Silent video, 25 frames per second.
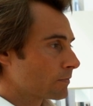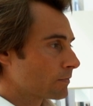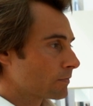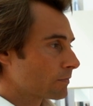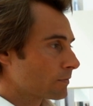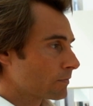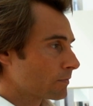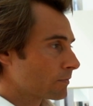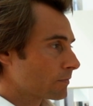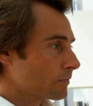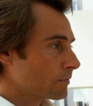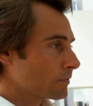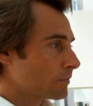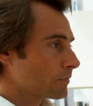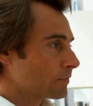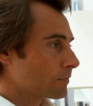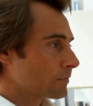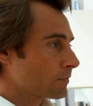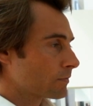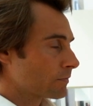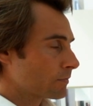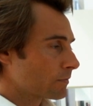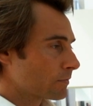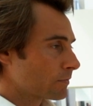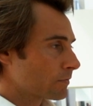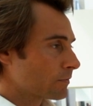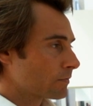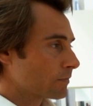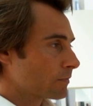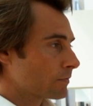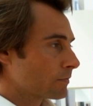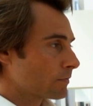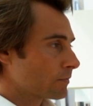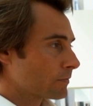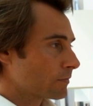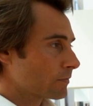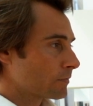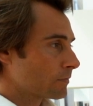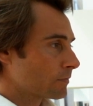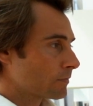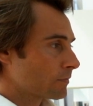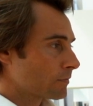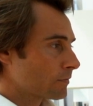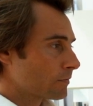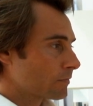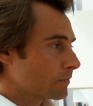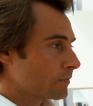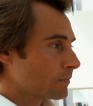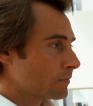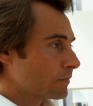
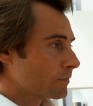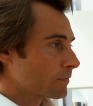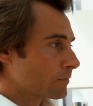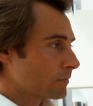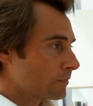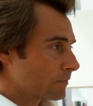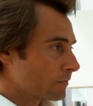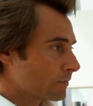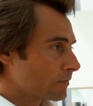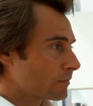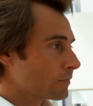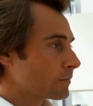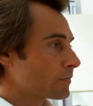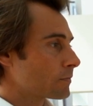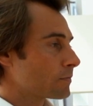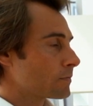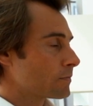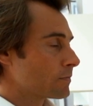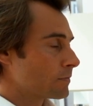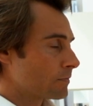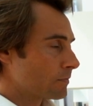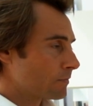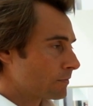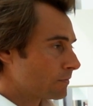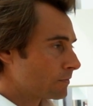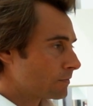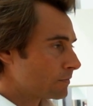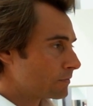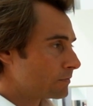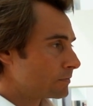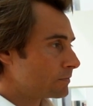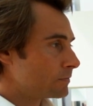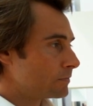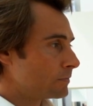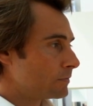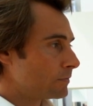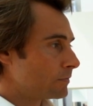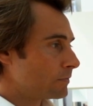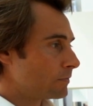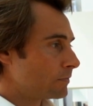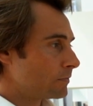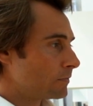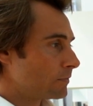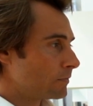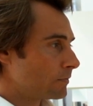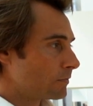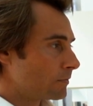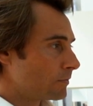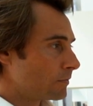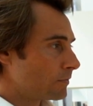
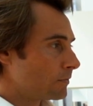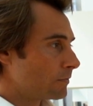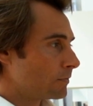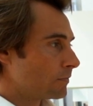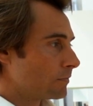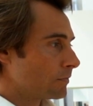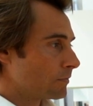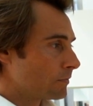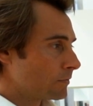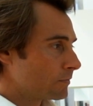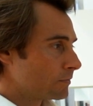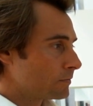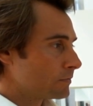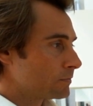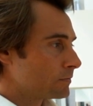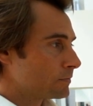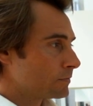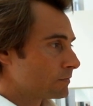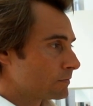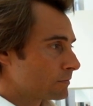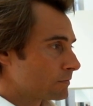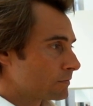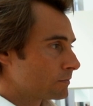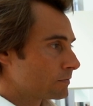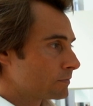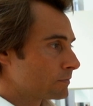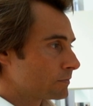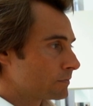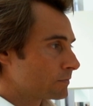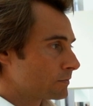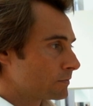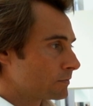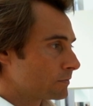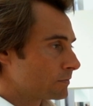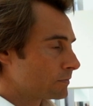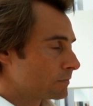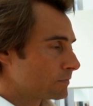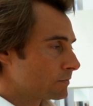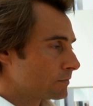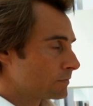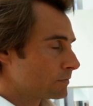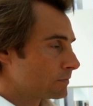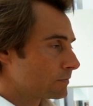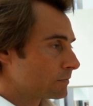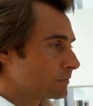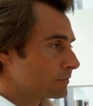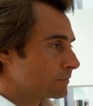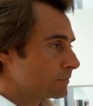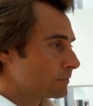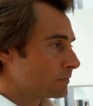
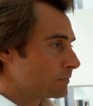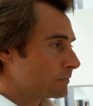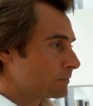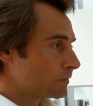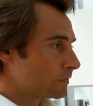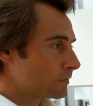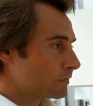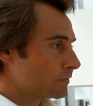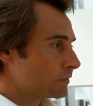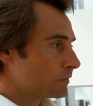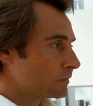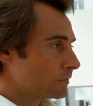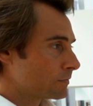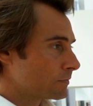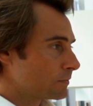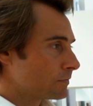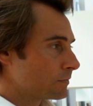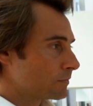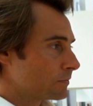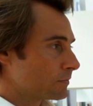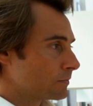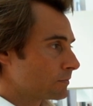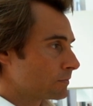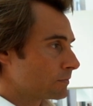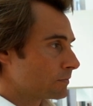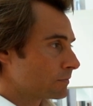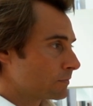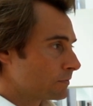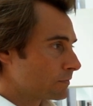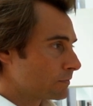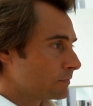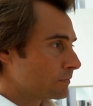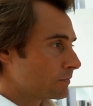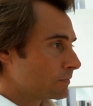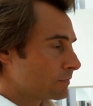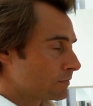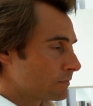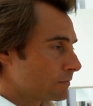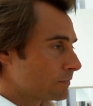No words are spoken by the person on screen.